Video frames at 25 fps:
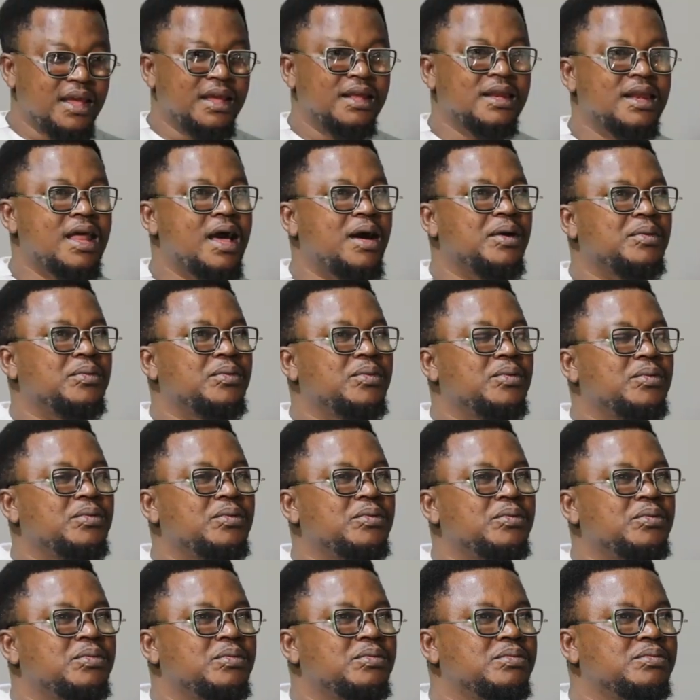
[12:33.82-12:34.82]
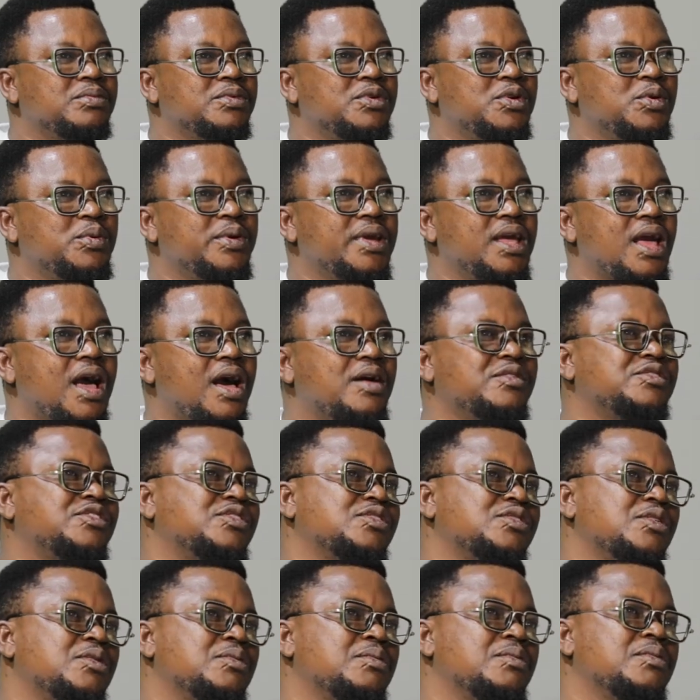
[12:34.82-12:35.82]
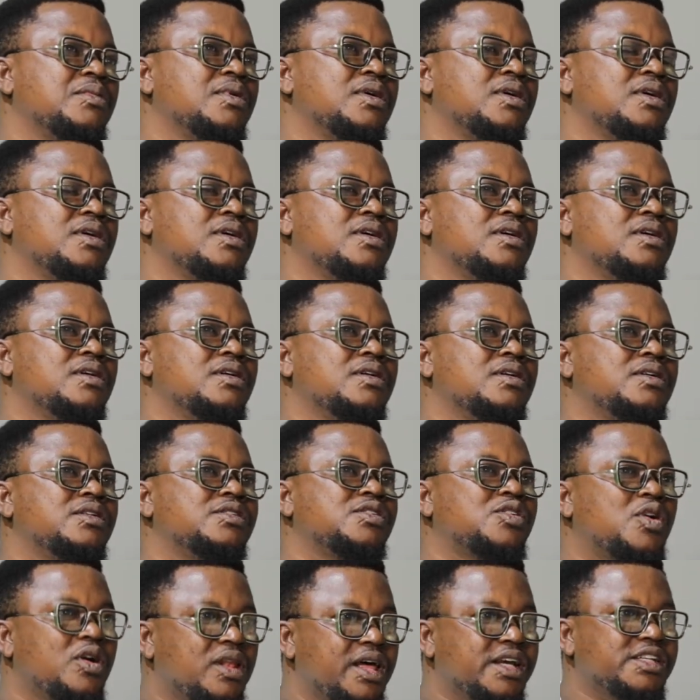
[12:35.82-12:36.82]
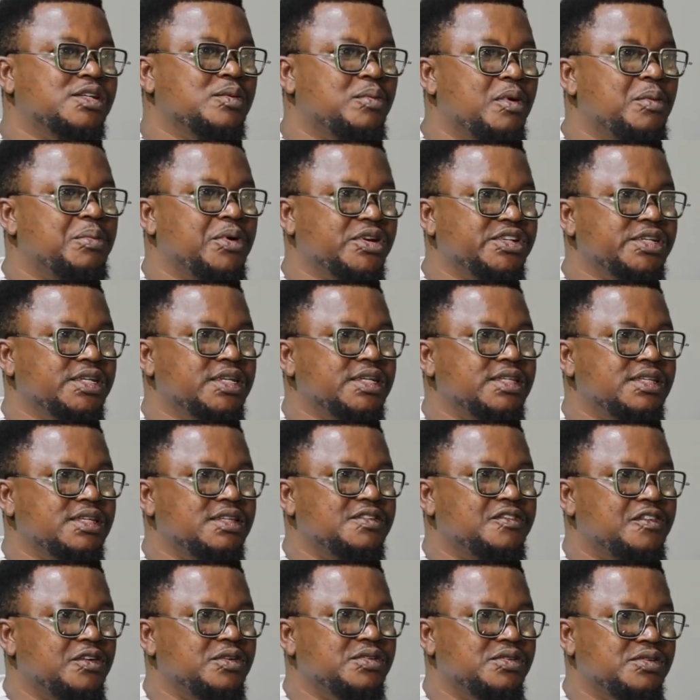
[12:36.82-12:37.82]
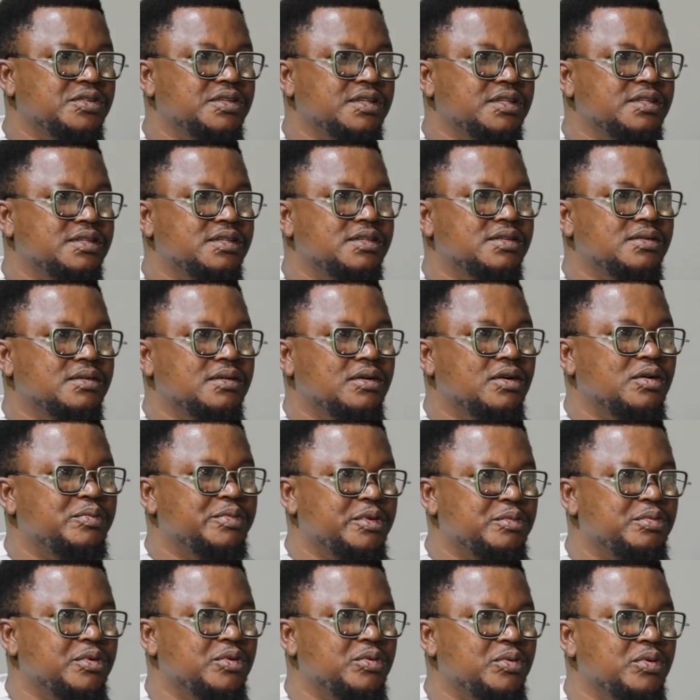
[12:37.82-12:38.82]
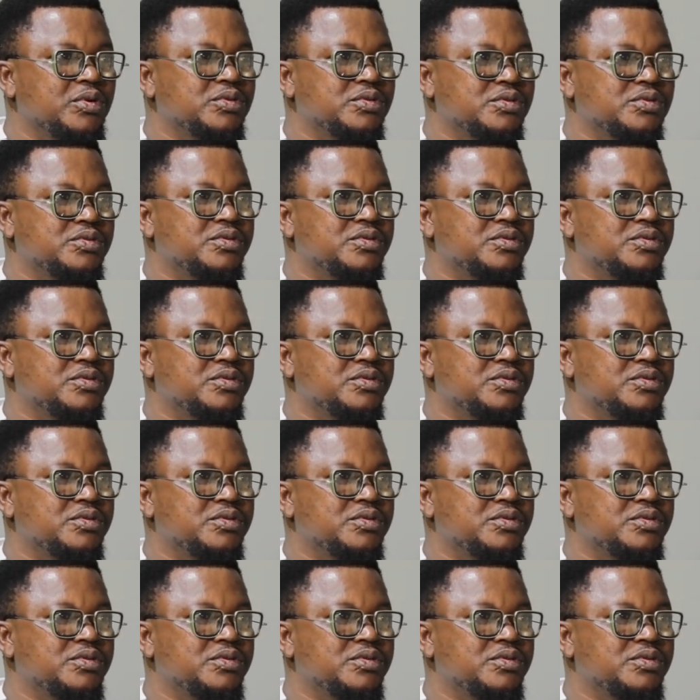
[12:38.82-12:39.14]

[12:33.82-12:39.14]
Now, do we have some scholarship opportunities for students or people who want to